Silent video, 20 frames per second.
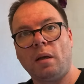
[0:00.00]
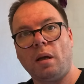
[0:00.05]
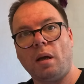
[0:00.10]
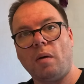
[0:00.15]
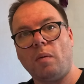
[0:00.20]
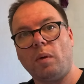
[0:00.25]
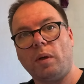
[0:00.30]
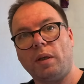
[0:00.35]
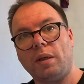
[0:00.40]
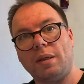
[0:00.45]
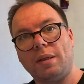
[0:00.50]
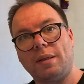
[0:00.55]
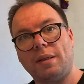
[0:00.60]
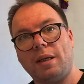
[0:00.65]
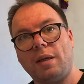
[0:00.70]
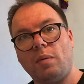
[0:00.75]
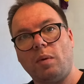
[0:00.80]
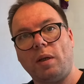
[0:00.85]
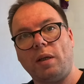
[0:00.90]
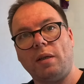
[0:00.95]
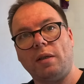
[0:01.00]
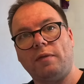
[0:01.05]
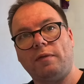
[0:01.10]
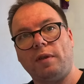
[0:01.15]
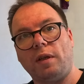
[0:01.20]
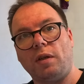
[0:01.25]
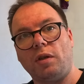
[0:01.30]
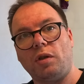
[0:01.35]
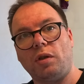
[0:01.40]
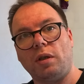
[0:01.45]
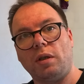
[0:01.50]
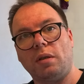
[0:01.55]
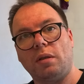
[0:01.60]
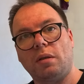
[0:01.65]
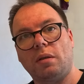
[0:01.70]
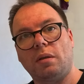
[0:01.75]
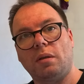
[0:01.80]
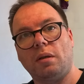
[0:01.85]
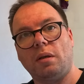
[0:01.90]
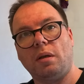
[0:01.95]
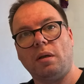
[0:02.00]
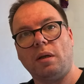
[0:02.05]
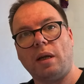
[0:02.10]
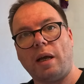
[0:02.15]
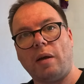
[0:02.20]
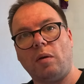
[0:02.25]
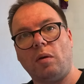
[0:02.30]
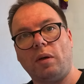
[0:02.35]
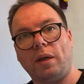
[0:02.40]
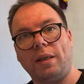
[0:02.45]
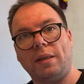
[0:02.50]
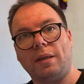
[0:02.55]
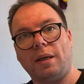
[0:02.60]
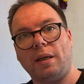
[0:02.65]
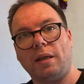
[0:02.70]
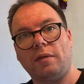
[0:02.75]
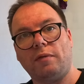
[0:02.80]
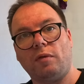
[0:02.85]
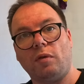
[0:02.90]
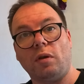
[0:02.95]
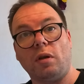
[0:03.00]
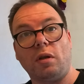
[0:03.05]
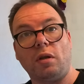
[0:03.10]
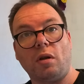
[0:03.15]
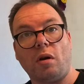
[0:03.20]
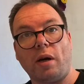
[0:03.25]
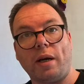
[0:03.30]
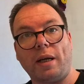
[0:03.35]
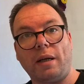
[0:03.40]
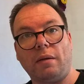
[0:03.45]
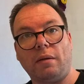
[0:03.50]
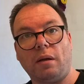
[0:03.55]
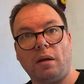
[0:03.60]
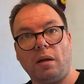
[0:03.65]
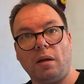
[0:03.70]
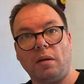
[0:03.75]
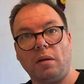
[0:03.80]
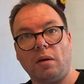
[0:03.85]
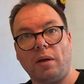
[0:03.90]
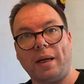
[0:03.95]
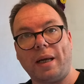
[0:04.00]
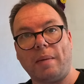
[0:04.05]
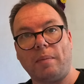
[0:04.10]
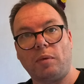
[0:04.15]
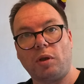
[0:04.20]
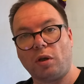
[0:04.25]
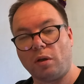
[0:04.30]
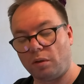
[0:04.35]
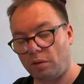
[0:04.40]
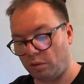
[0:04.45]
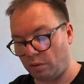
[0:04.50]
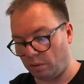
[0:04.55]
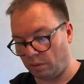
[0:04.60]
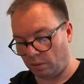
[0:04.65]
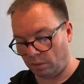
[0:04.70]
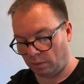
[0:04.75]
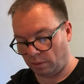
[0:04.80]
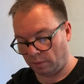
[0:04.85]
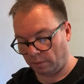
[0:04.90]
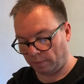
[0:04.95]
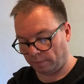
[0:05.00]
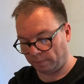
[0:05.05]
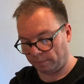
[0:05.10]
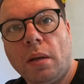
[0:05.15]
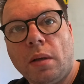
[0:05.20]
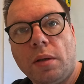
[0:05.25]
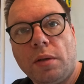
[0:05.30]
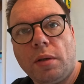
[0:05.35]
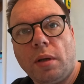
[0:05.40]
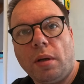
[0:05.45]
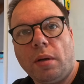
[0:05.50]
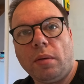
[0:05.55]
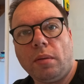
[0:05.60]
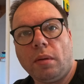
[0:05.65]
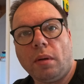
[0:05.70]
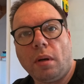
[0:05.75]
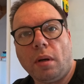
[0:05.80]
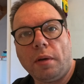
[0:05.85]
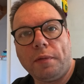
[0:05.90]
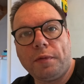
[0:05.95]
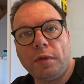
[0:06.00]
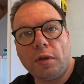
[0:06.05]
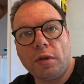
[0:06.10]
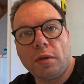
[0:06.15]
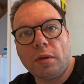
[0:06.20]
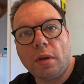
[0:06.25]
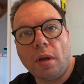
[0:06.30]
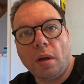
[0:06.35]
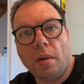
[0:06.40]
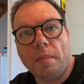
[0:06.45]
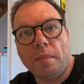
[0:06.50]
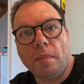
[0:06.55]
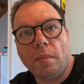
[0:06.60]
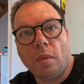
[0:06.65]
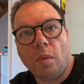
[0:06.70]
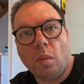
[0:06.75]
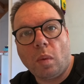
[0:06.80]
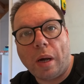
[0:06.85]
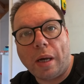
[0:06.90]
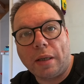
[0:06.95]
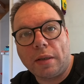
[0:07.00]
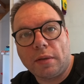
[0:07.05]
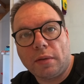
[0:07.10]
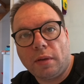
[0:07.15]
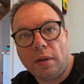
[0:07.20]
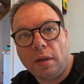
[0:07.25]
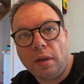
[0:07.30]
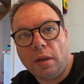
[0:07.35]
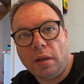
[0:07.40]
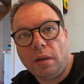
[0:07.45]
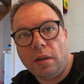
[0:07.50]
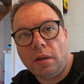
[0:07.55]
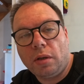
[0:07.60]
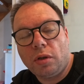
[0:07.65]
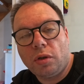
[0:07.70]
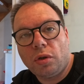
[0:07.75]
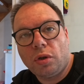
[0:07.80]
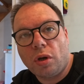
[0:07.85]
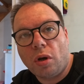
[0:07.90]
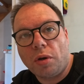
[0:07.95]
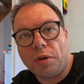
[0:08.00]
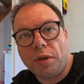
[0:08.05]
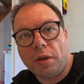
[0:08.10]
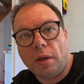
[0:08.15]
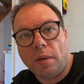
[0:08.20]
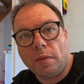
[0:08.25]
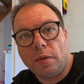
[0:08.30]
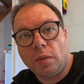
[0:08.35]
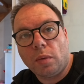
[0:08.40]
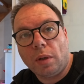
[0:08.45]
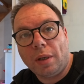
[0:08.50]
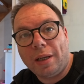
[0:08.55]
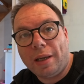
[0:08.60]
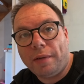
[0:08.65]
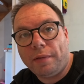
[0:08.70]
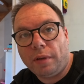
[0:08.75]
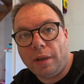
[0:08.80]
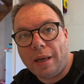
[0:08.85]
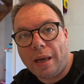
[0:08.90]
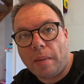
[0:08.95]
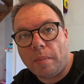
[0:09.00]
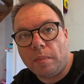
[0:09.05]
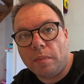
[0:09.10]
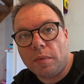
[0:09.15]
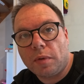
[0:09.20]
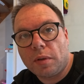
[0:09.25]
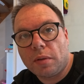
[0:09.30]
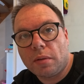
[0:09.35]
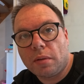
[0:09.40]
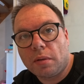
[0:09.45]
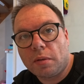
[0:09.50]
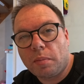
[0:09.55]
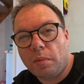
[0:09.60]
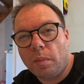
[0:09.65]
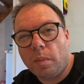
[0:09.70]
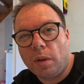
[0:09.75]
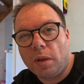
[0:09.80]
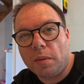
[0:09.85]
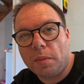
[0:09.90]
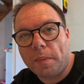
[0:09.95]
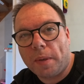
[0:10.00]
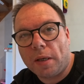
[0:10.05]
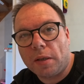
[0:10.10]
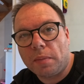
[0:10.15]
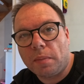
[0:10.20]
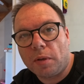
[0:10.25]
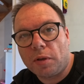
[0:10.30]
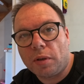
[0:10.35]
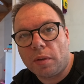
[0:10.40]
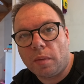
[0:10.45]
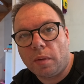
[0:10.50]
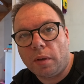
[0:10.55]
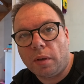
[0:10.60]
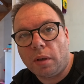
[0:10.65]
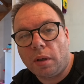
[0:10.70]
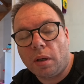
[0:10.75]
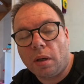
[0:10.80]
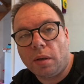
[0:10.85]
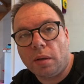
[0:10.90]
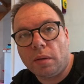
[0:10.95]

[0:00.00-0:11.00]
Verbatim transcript: and we're going to see when this finishes how long it takes for a 9 amp charge. So I've just whacked the charging up to 11 amps. It's probably about as much as I'm going to